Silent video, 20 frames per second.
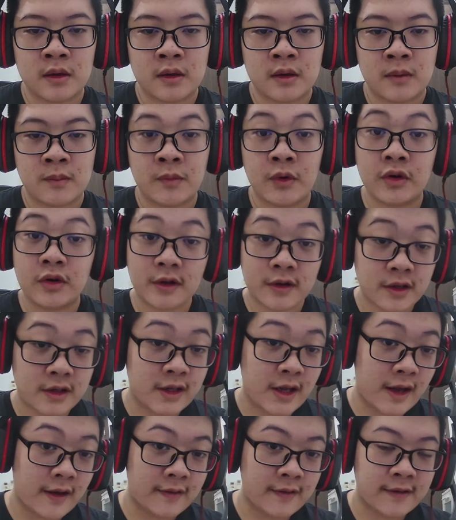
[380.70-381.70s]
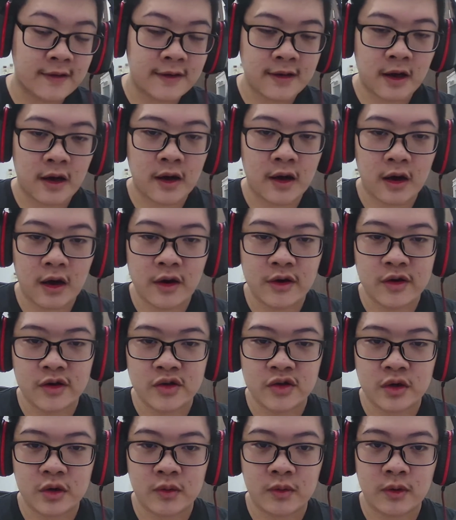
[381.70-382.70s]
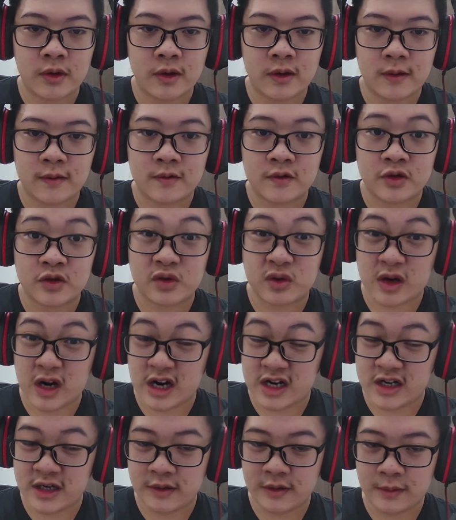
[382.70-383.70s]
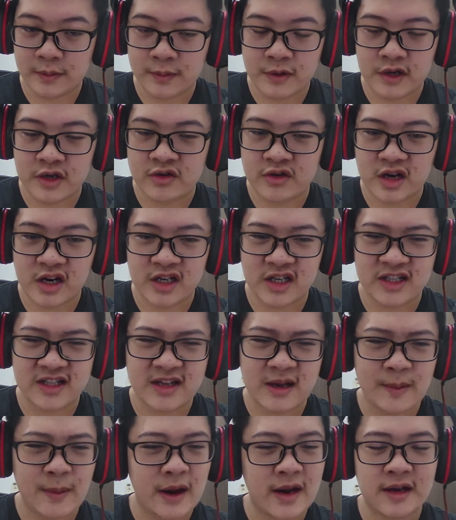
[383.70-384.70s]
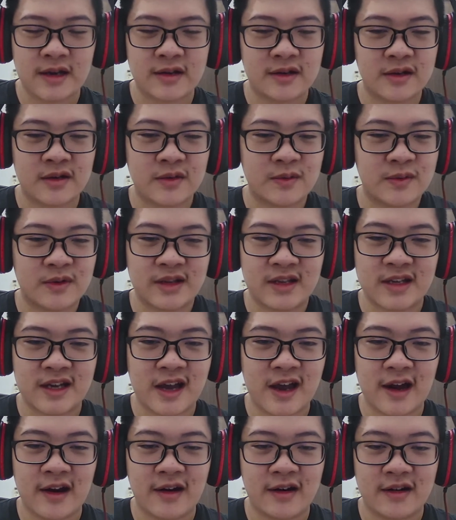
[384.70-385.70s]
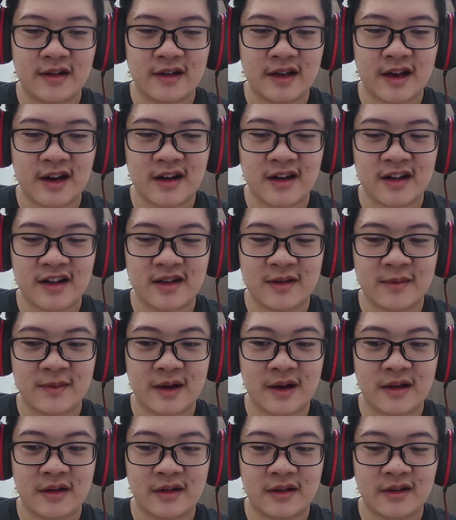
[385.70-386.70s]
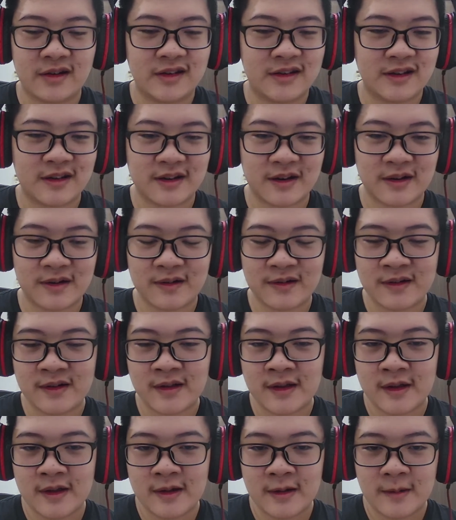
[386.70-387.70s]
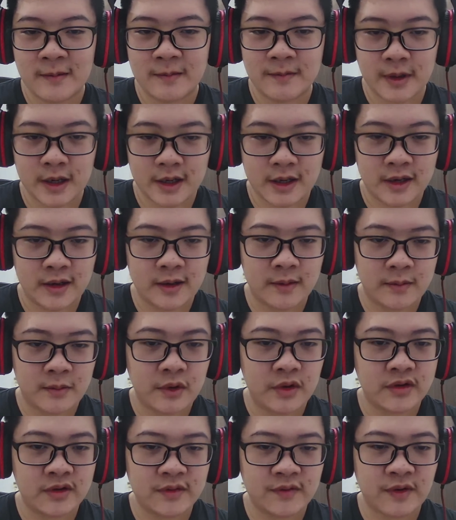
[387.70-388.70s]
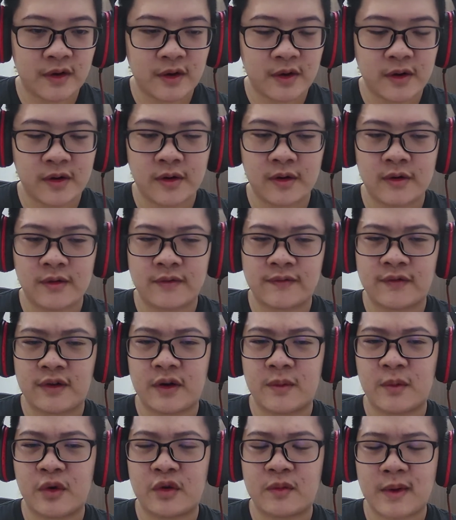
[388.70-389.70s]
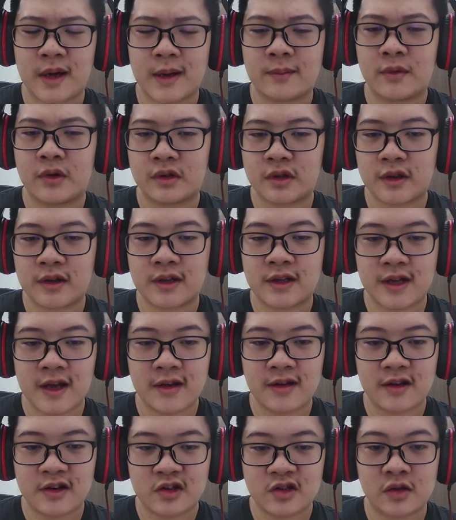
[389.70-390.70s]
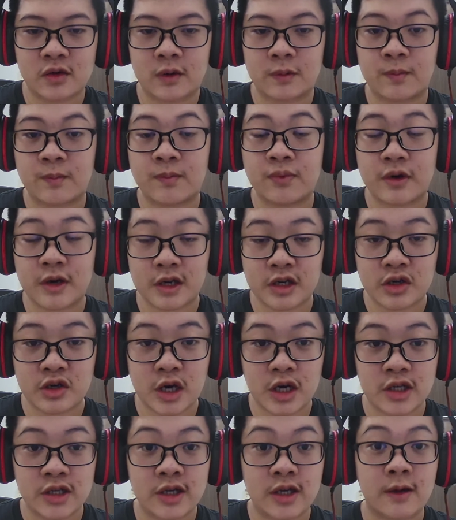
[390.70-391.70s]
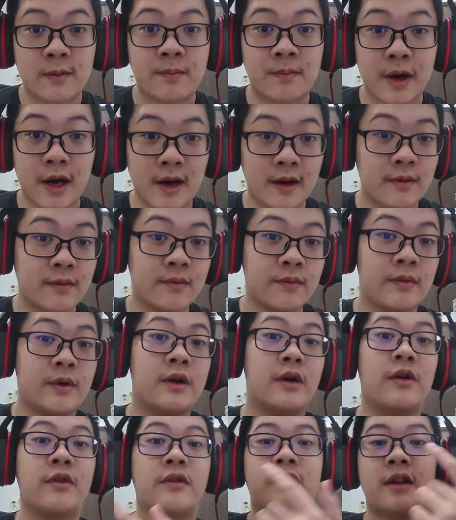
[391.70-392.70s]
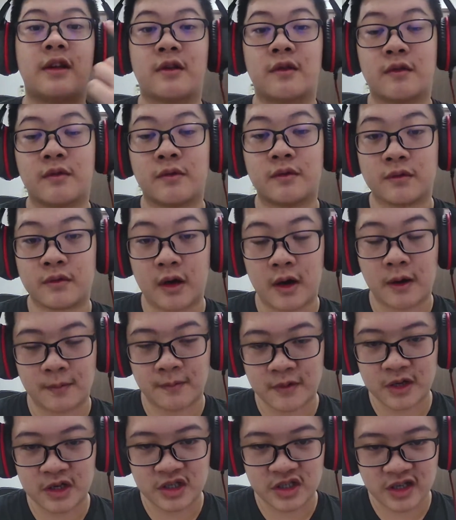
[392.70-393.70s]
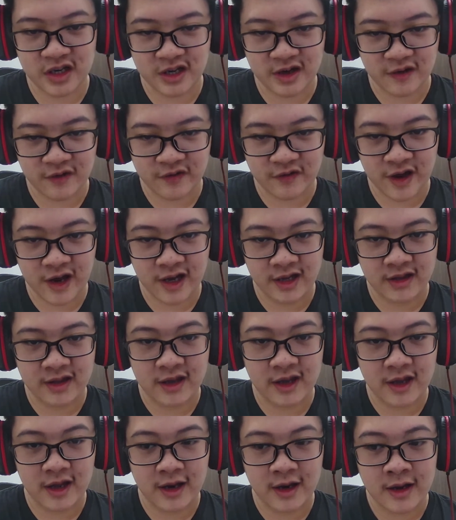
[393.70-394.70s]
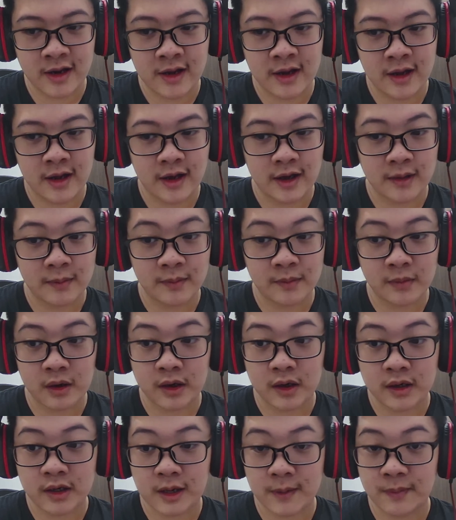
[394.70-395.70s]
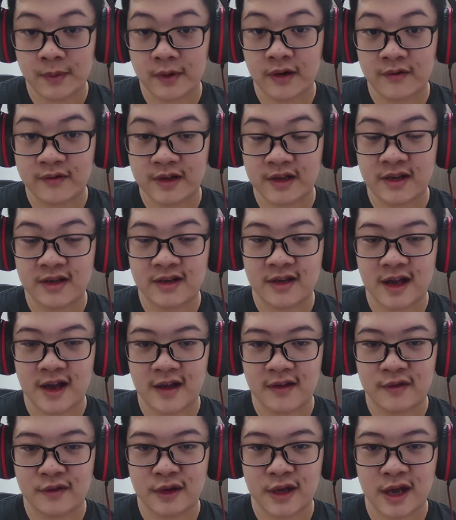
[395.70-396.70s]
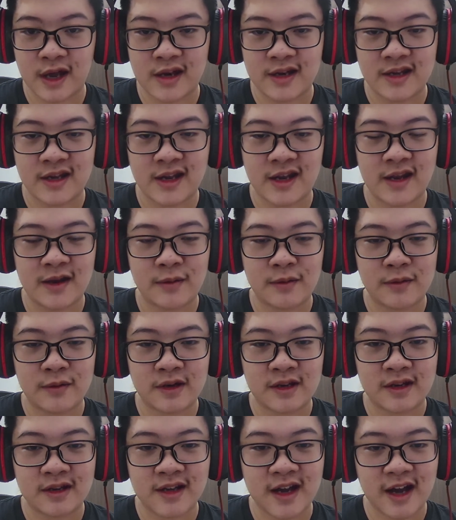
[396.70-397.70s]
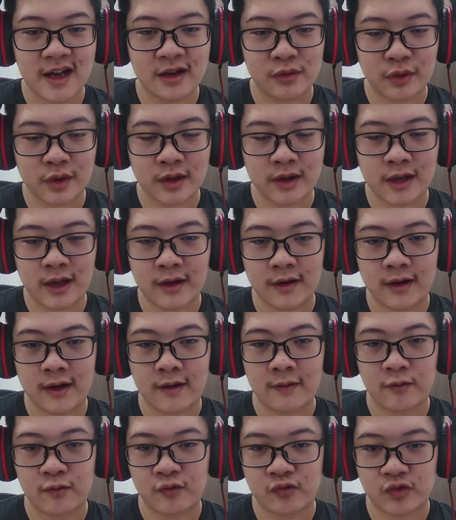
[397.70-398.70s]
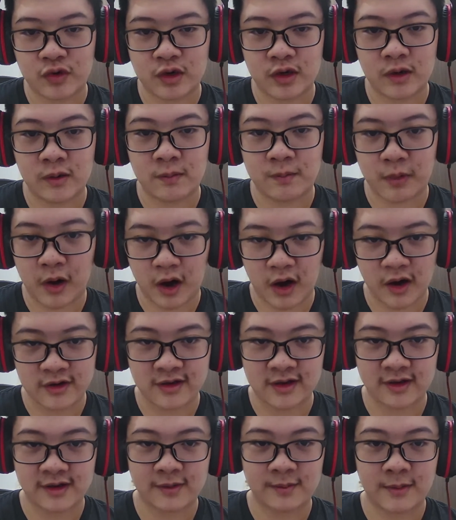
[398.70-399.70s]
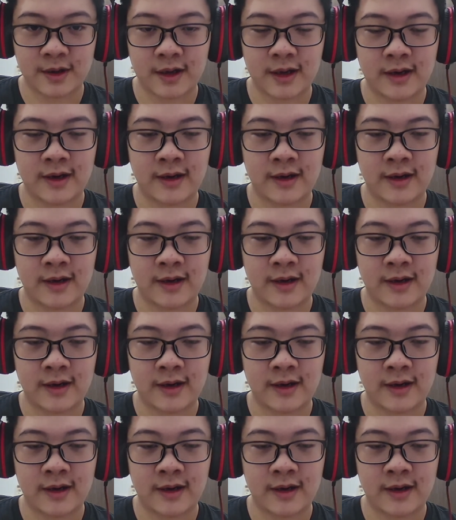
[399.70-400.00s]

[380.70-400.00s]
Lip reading: Most of the deaths on the show were tragic or pretty tragic. Some I couldn't really care less about, But for the most part, most of the deaths on the show were pretty tragic. But we also need to appreciate the fact that a couple of these deaths, these guys went out like real bosses, man.